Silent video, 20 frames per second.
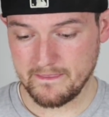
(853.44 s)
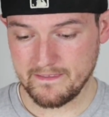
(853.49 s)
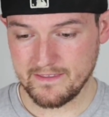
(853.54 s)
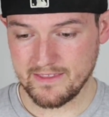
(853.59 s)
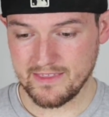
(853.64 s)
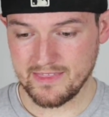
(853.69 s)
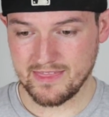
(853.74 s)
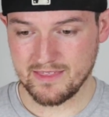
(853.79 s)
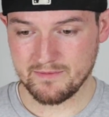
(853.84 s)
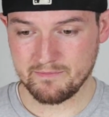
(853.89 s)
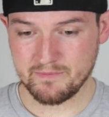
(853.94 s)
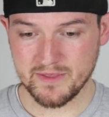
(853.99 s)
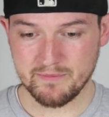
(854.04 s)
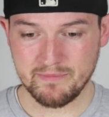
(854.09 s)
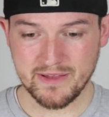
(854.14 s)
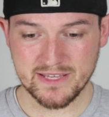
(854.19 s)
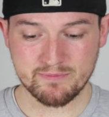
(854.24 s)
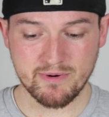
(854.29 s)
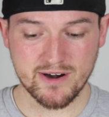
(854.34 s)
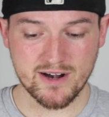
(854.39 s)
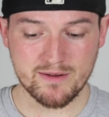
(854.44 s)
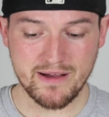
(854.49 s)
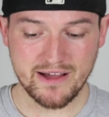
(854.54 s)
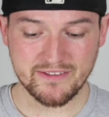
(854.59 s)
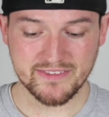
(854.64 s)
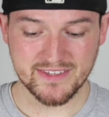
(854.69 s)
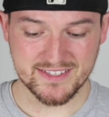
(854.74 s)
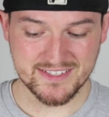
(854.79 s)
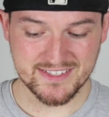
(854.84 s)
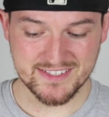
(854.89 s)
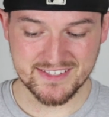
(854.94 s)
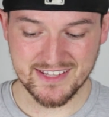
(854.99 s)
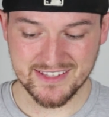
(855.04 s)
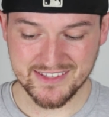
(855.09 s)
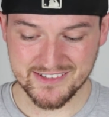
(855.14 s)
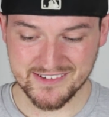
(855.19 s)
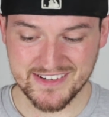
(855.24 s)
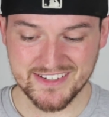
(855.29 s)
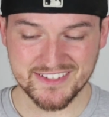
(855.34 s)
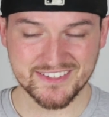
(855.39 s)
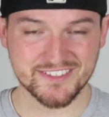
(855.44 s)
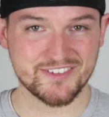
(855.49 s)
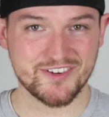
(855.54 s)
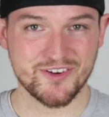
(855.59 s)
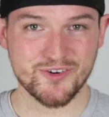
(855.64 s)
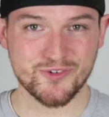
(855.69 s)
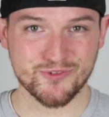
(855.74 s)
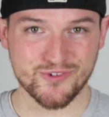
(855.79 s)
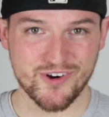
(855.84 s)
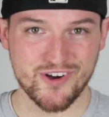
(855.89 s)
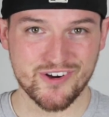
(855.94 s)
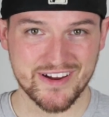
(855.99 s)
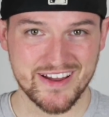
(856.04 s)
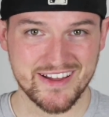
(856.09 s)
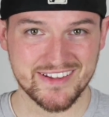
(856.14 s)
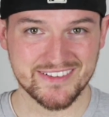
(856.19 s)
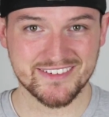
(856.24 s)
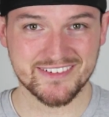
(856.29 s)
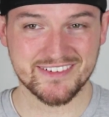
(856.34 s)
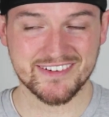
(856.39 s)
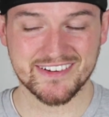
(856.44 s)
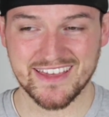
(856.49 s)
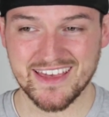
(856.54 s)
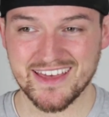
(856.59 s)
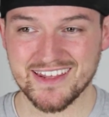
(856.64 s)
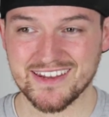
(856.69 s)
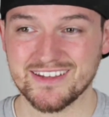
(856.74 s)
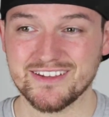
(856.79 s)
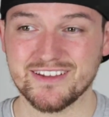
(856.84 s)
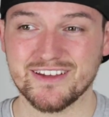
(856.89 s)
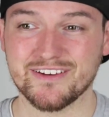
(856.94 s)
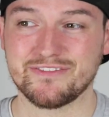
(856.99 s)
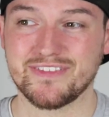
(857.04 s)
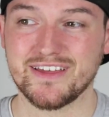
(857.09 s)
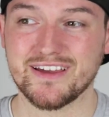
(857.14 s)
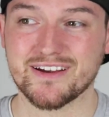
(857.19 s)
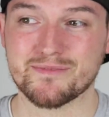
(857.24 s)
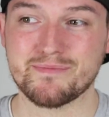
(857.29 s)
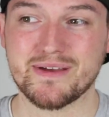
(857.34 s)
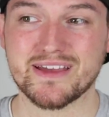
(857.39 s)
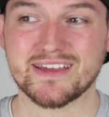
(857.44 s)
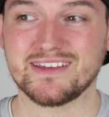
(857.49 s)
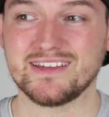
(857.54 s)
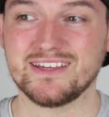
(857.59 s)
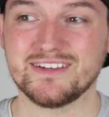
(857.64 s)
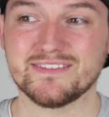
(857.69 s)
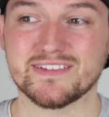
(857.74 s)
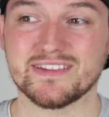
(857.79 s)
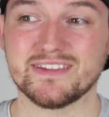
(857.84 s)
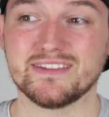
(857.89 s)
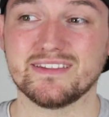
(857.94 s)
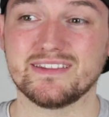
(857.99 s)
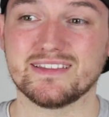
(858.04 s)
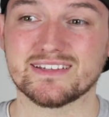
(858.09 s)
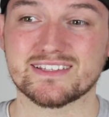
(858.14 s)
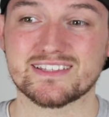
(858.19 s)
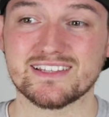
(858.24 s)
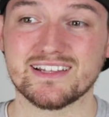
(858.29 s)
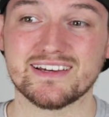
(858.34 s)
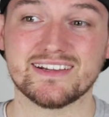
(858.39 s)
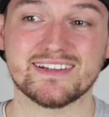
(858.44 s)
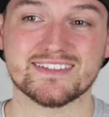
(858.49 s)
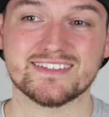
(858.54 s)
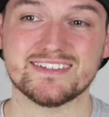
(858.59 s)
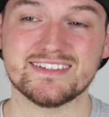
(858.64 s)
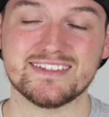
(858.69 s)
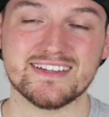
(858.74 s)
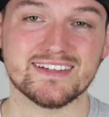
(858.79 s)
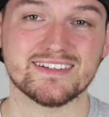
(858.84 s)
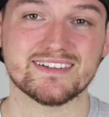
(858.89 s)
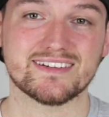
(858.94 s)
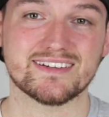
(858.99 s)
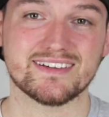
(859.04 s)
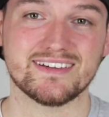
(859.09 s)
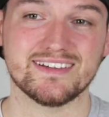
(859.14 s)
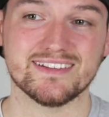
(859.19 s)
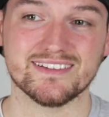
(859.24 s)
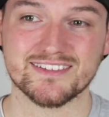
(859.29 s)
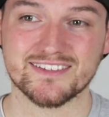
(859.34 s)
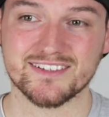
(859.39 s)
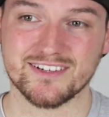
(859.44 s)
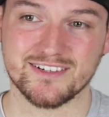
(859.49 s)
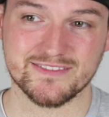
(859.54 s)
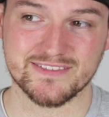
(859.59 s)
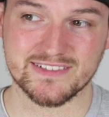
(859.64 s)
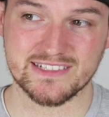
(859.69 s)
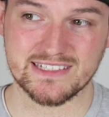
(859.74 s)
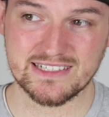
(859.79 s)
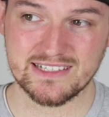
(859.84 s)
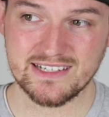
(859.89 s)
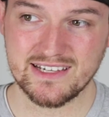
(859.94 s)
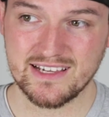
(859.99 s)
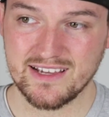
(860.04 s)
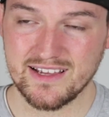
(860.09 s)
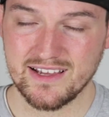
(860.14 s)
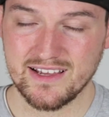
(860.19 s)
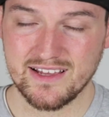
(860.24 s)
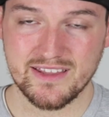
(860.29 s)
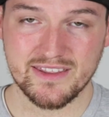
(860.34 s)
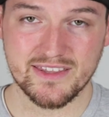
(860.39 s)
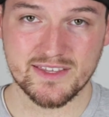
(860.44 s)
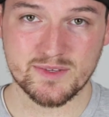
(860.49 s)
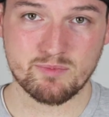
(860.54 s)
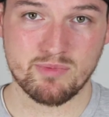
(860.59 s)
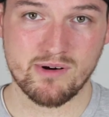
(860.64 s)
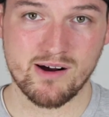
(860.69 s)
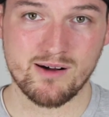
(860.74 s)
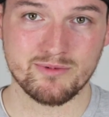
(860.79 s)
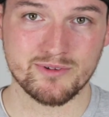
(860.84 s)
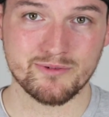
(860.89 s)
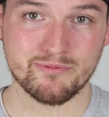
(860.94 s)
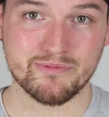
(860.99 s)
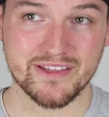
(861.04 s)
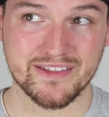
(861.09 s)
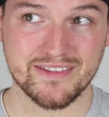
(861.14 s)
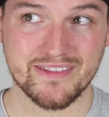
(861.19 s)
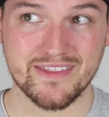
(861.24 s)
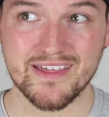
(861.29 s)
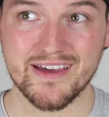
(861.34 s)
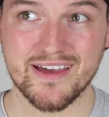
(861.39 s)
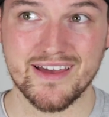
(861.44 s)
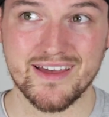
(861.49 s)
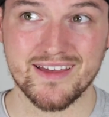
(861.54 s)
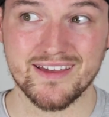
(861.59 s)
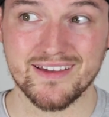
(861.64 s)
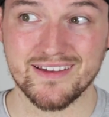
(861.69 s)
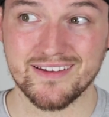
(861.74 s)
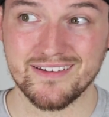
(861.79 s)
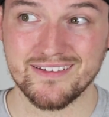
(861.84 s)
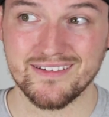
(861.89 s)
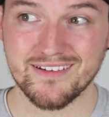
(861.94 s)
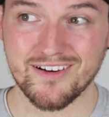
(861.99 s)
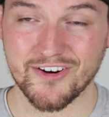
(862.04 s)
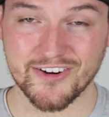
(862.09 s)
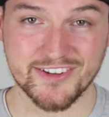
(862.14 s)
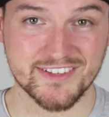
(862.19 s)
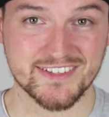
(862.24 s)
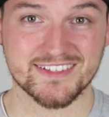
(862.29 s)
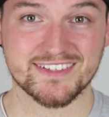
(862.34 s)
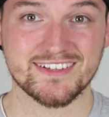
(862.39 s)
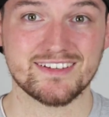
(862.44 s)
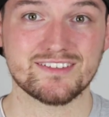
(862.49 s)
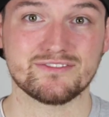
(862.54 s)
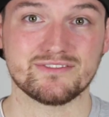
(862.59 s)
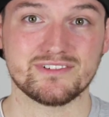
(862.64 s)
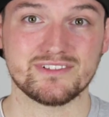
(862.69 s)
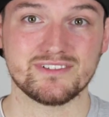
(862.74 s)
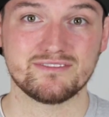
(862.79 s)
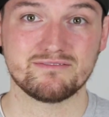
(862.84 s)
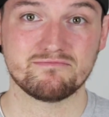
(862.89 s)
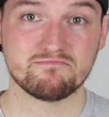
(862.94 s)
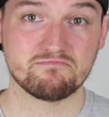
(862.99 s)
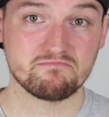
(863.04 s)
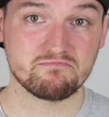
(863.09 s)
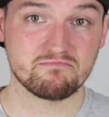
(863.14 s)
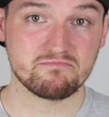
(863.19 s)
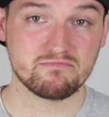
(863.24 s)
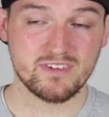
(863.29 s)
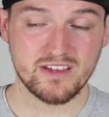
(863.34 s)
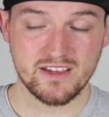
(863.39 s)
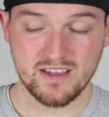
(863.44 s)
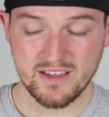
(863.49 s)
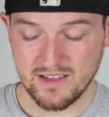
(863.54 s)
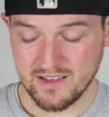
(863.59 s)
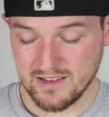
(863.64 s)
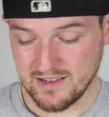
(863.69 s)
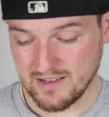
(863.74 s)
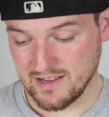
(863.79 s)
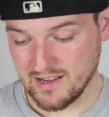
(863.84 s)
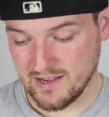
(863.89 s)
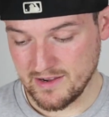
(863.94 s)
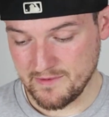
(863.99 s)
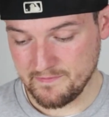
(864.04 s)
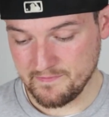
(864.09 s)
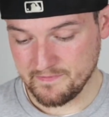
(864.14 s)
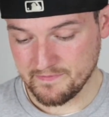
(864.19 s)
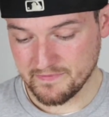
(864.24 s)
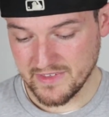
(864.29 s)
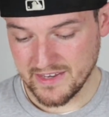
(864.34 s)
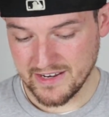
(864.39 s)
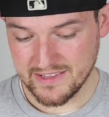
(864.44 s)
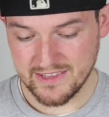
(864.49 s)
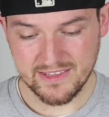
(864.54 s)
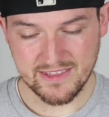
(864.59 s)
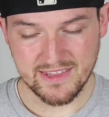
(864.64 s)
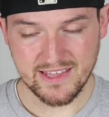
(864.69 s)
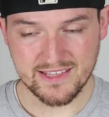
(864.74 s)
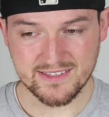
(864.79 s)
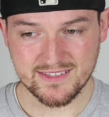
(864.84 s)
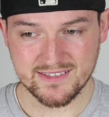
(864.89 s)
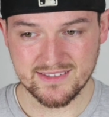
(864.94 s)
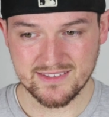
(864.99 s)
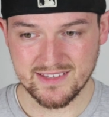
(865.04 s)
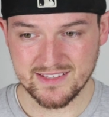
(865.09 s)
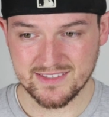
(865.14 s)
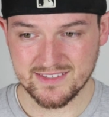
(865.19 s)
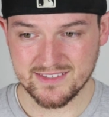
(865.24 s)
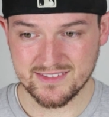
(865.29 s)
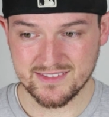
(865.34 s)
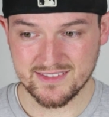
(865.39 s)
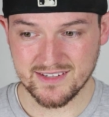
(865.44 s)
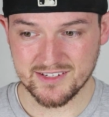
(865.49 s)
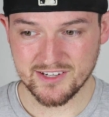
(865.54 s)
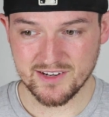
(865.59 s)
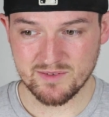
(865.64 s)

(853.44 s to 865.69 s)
the best part about this is that there is no wrong answer. Again, if they are making even the slightest dent in solving this problem, then they are successful. And I think that's such an